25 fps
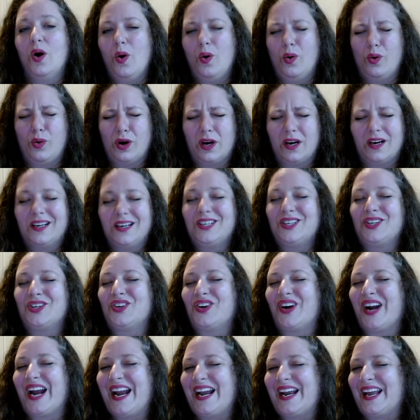or
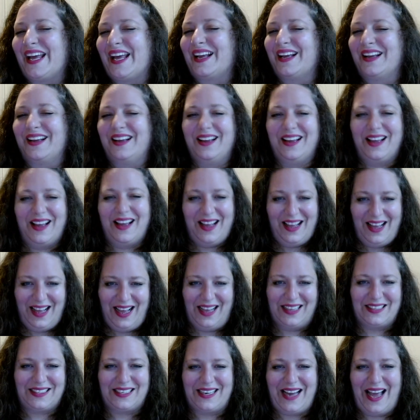grating
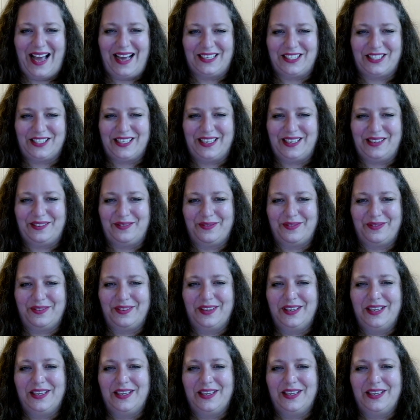as an adjective.